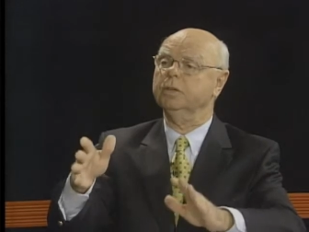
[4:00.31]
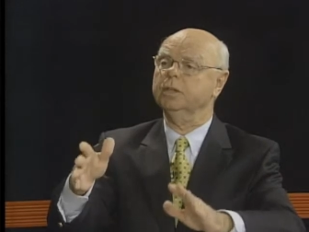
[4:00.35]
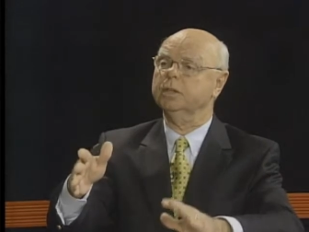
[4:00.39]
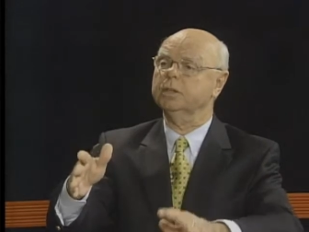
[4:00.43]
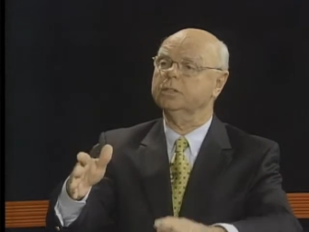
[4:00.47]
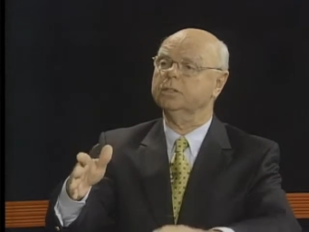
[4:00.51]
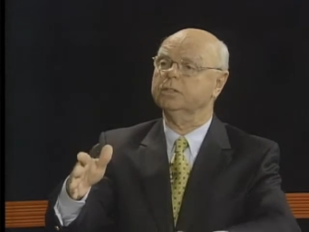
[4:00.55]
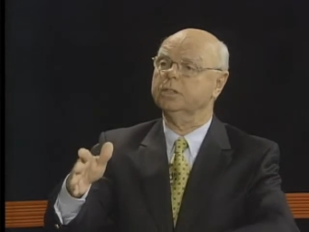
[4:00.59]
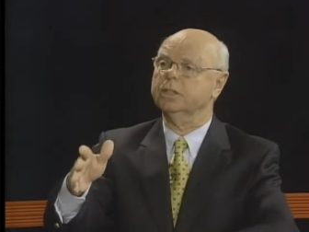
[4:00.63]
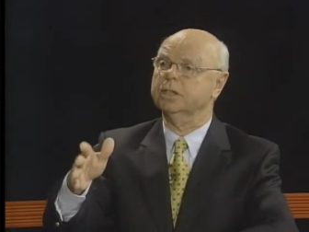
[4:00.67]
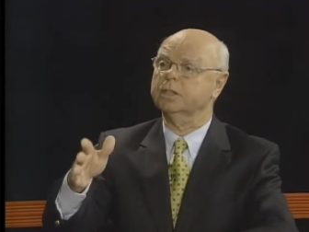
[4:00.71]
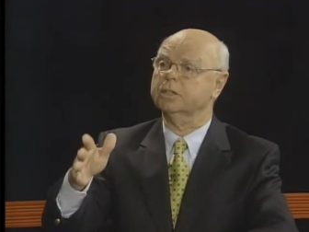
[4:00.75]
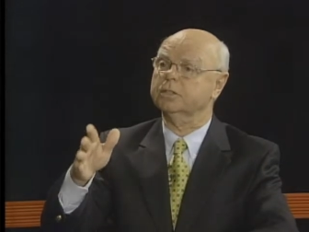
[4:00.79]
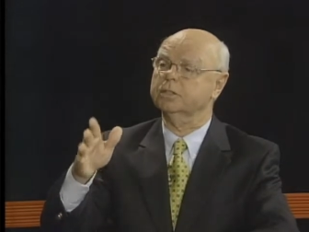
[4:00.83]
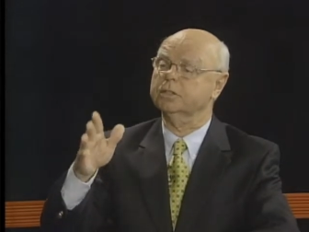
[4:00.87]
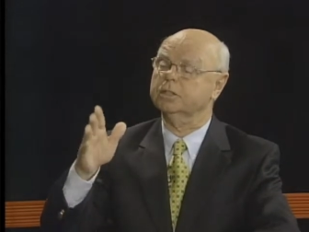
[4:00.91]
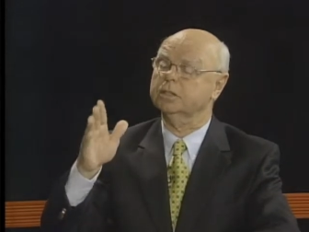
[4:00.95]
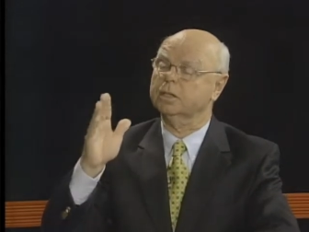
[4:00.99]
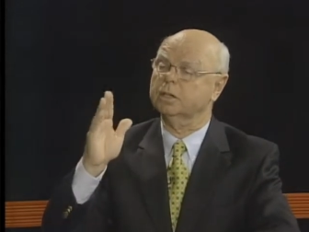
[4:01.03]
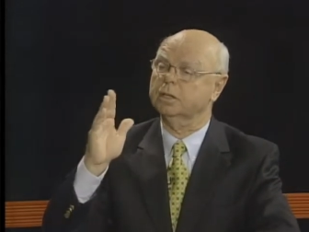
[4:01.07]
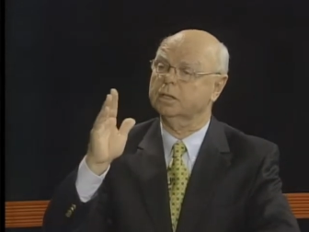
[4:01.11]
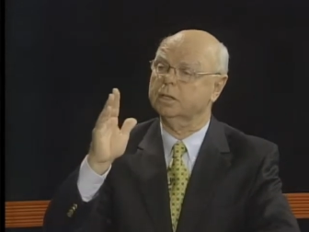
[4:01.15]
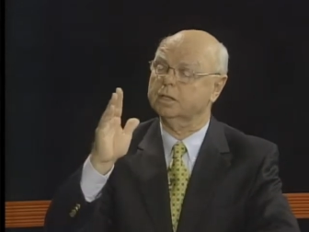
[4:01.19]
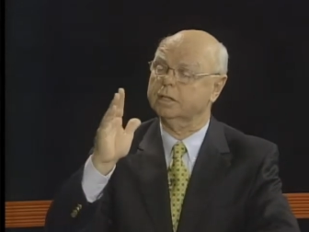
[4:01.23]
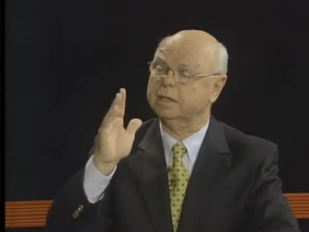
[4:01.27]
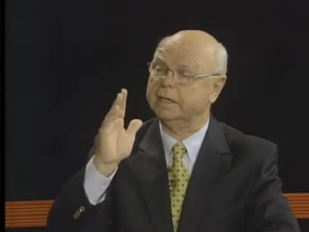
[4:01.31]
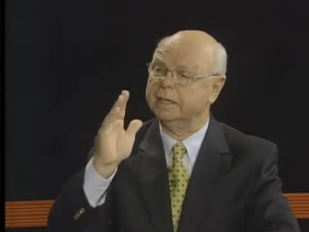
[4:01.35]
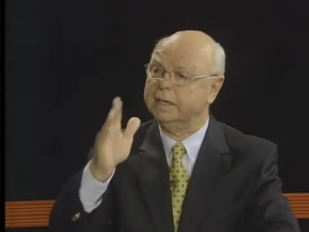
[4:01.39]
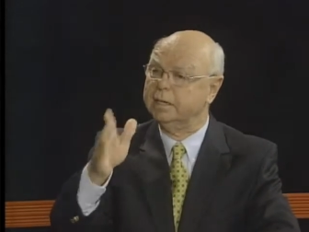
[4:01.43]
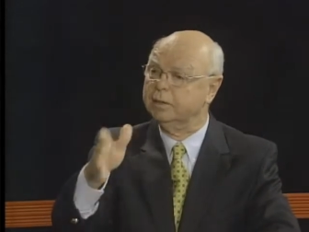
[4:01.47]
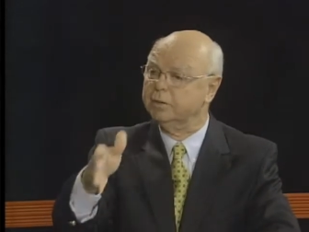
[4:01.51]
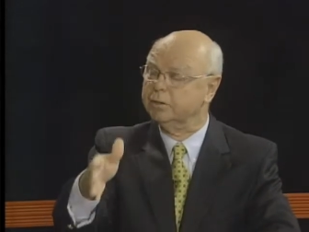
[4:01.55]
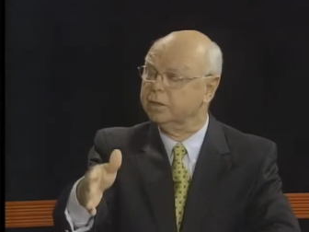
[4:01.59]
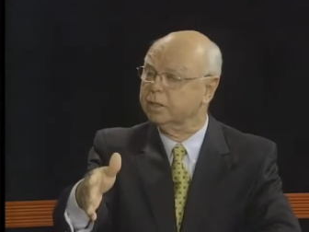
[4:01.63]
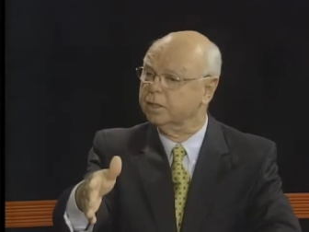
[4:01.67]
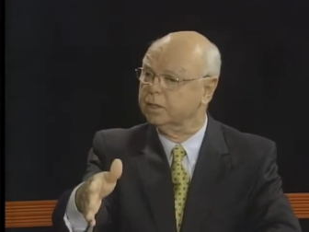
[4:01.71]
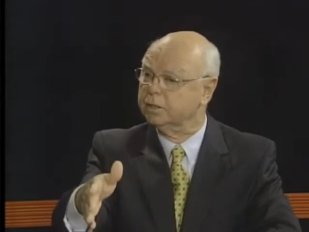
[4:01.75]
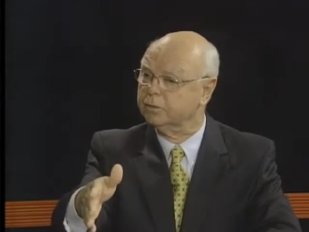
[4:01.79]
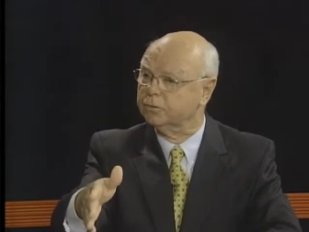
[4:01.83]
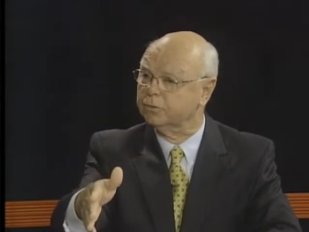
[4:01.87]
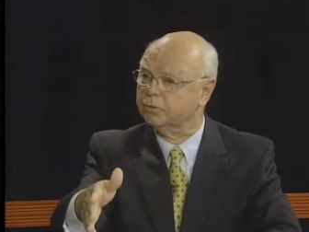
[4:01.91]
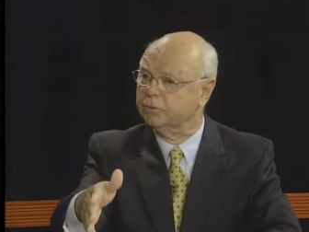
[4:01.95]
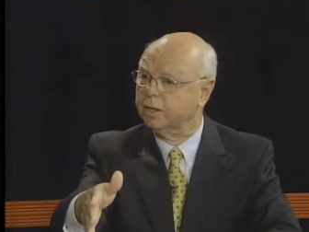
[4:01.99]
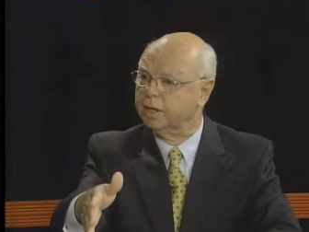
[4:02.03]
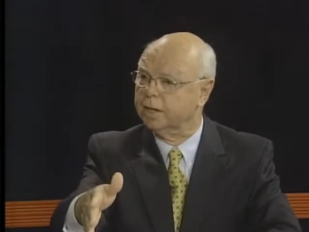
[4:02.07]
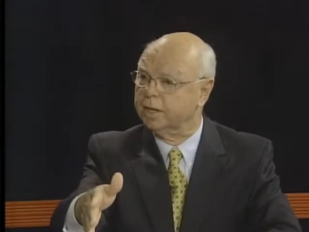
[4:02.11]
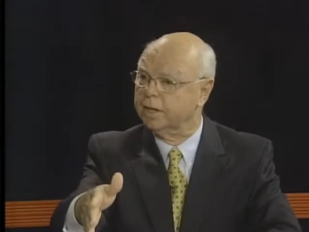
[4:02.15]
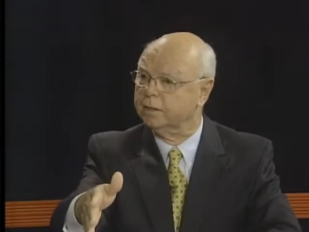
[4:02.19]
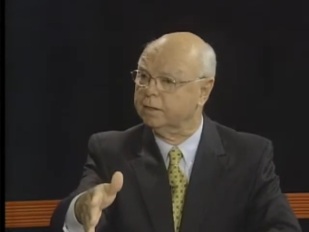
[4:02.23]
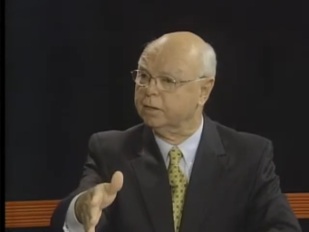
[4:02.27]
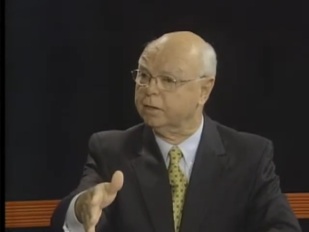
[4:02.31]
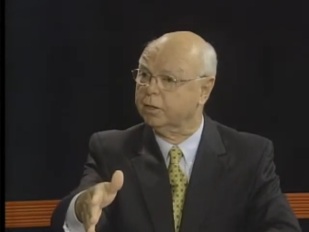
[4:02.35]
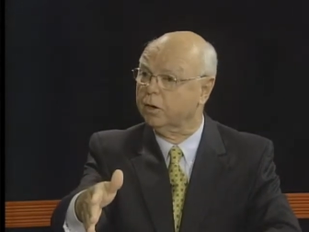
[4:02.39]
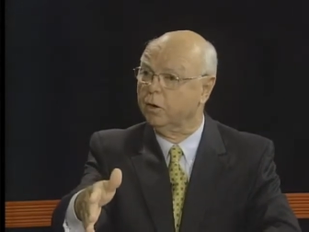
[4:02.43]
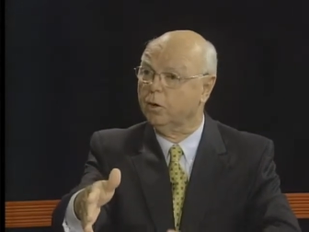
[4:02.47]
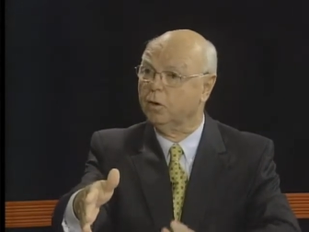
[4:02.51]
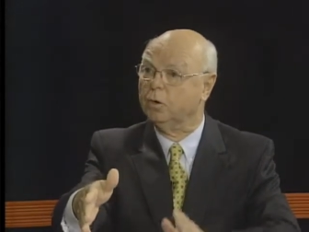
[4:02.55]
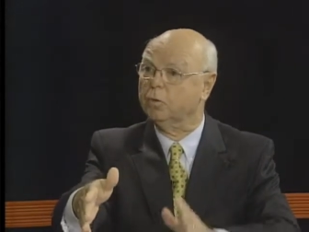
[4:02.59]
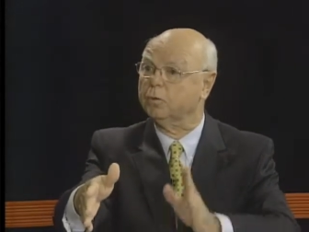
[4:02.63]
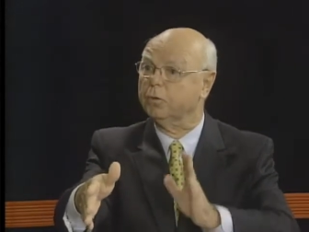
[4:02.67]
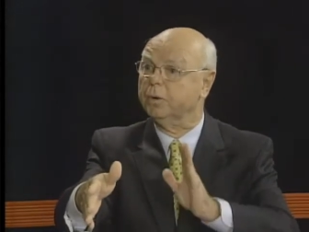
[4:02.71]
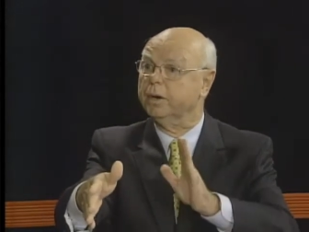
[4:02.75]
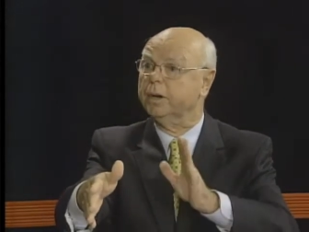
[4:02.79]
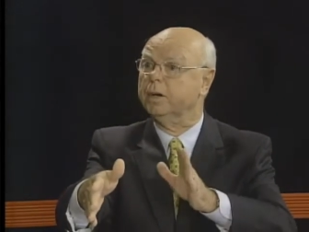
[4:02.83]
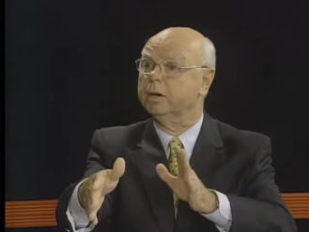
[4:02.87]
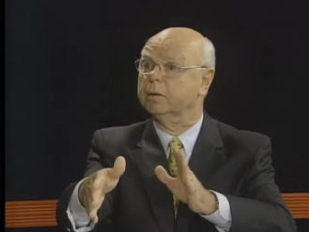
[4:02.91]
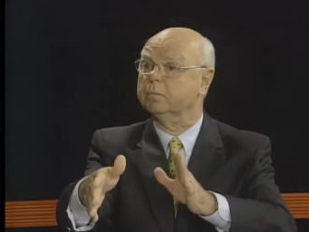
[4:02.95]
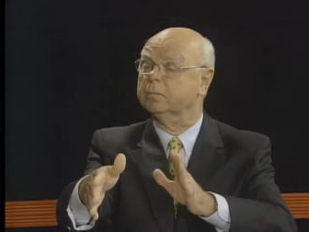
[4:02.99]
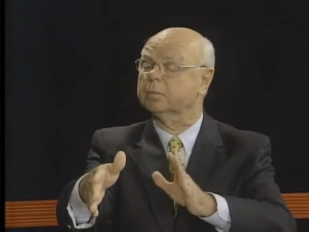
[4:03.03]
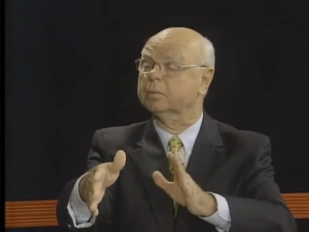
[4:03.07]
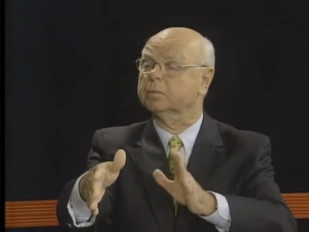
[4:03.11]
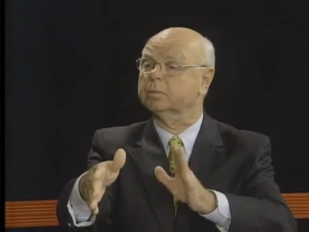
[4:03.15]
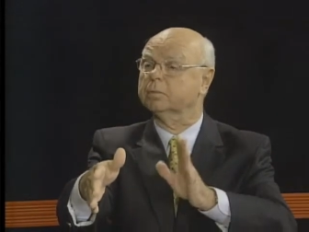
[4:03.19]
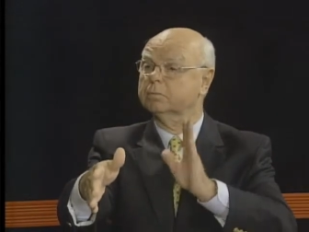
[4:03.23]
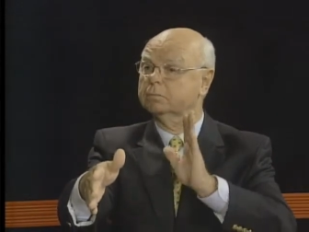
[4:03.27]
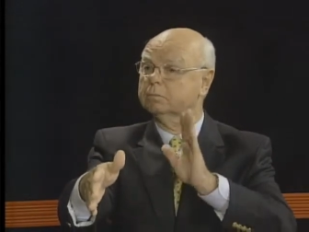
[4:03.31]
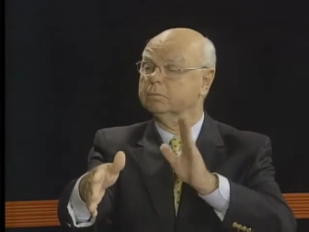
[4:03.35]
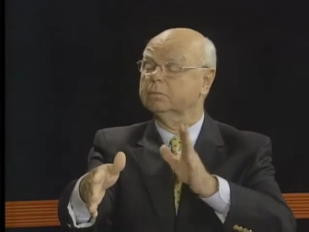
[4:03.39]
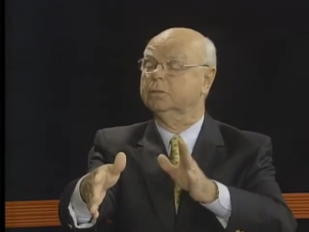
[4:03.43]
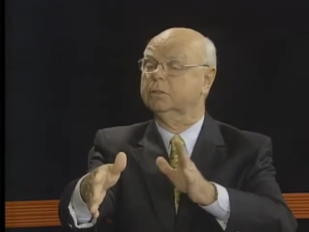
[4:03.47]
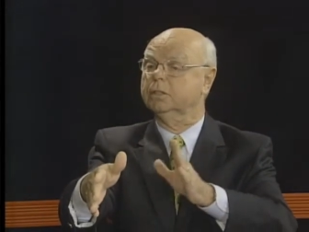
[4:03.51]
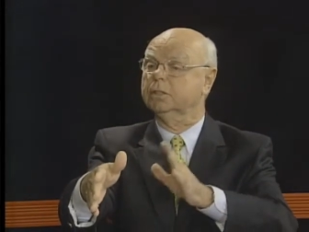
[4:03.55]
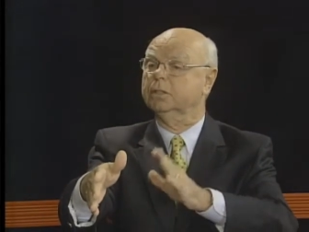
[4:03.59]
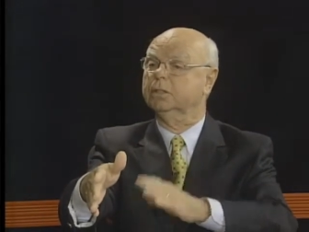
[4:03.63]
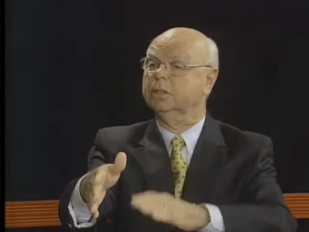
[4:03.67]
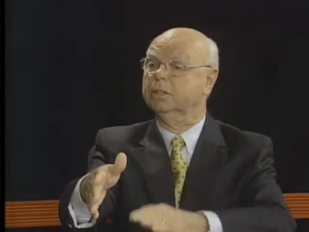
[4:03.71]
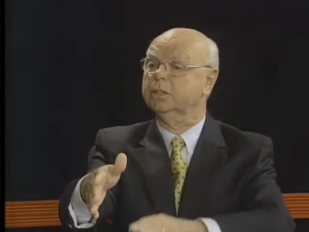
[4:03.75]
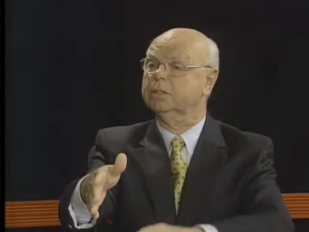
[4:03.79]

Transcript: the intersection, down the other side, the on-ramp to the